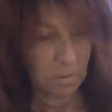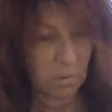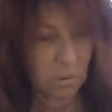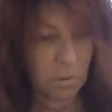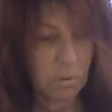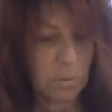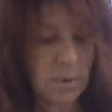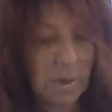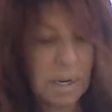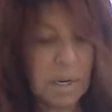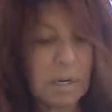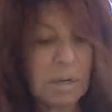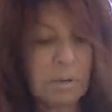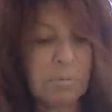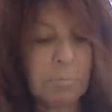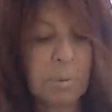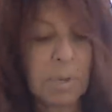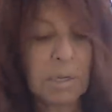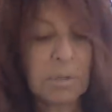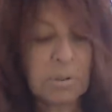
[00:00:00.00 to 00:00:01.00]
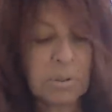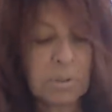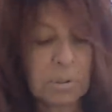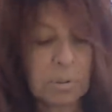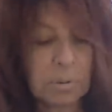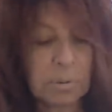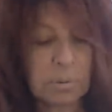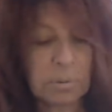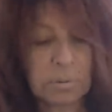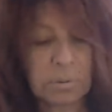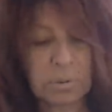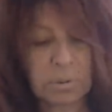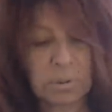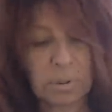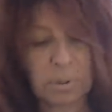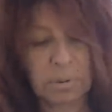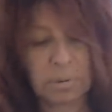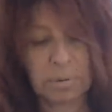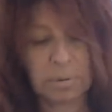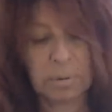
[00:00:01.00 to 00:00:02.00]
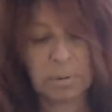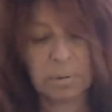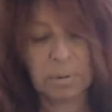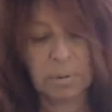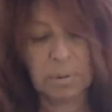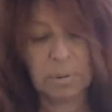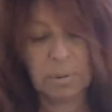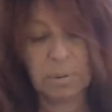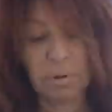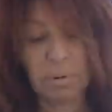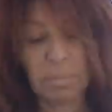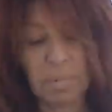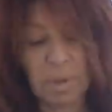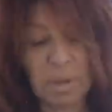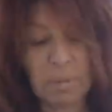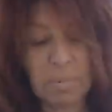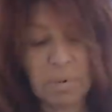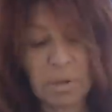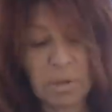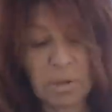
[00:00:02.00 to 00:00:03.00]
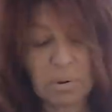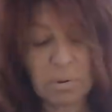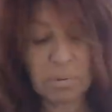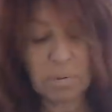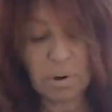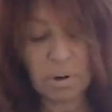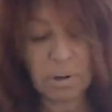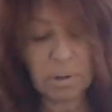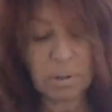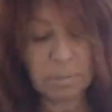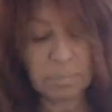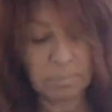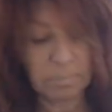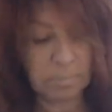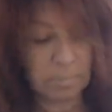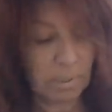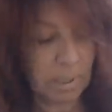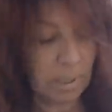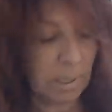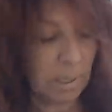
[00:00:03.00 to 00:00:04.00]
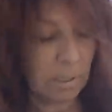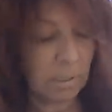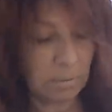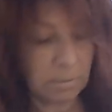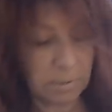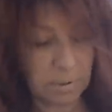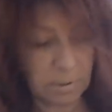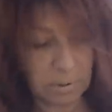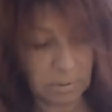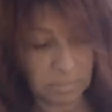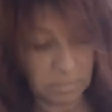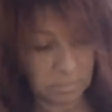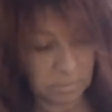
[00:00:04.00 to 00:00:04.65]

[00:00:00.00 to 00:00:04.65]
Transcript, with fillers: The Queen of Pentacles, or maybe you are, I don't know,